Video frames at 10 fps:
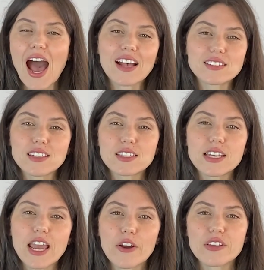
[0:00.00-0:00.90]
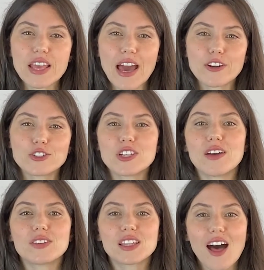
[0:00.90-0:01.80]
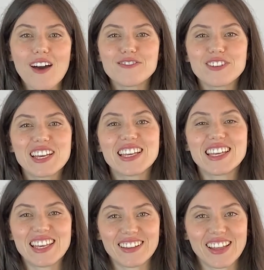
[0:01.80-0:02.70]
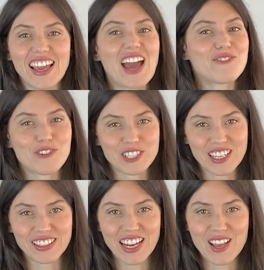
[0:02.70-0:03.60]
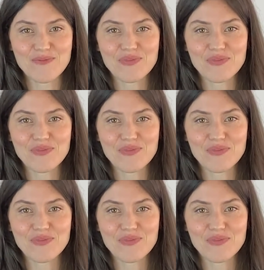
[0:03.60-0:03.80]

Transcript: ask it to carry the energy of love, healing, and fertility.